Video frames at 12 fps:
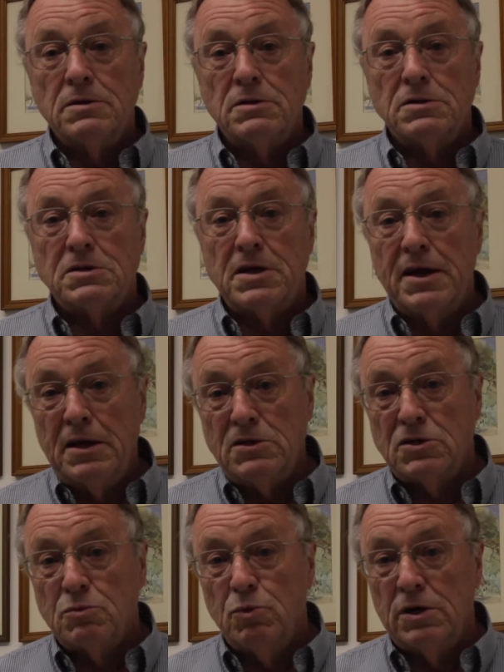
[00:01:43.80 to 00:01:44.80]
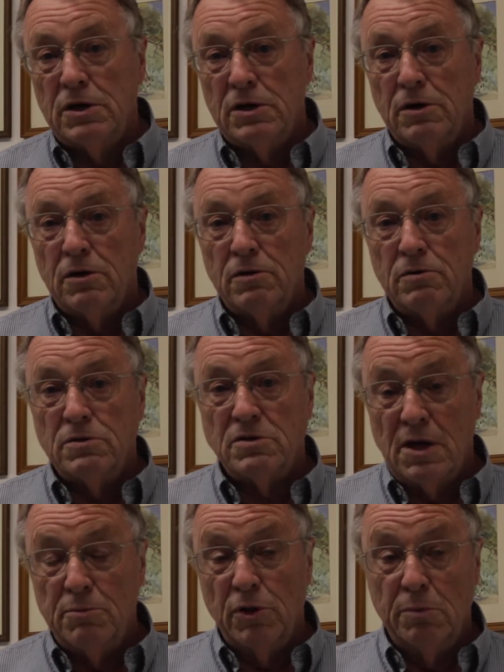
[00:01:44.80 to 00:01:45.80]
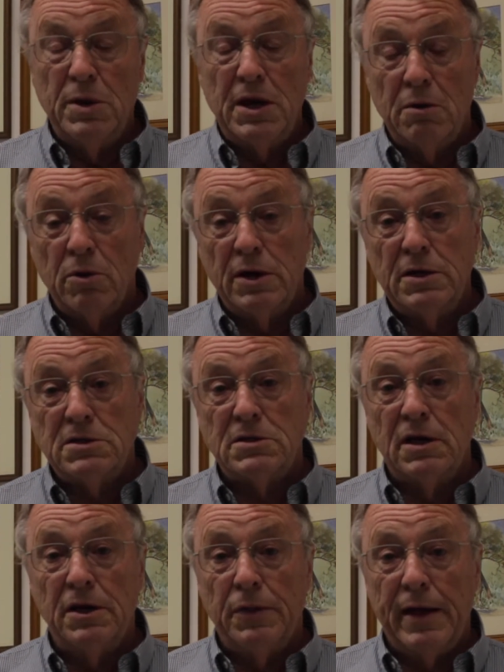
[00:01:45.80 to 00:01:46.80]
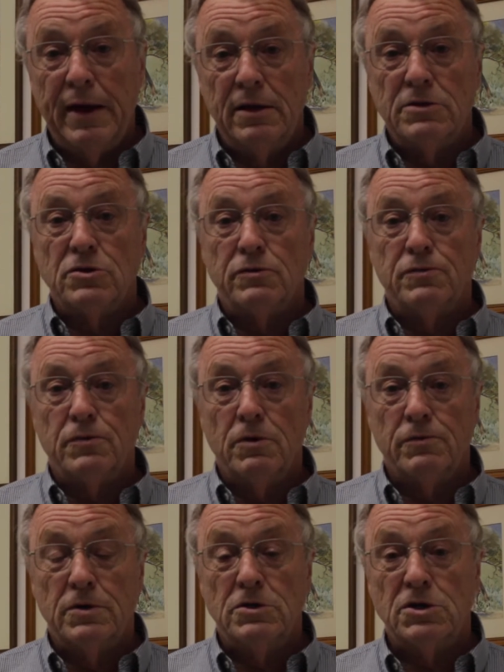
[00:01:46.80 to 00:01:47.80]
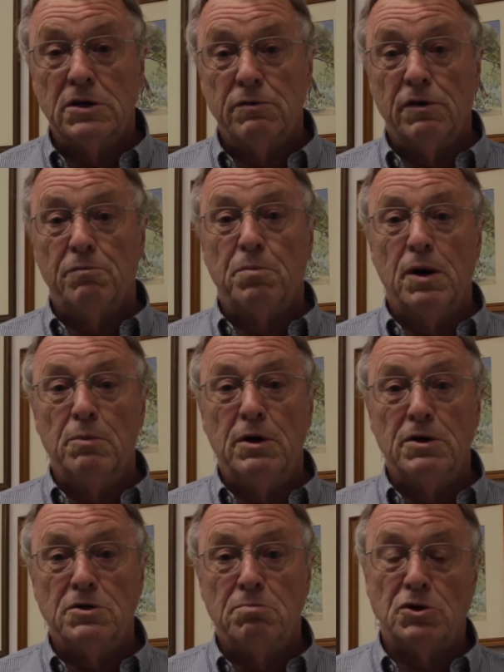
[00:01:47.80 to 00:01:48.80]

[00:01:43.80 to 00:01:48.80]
States were, some of them anyway, still in the hands of Conservative premiers,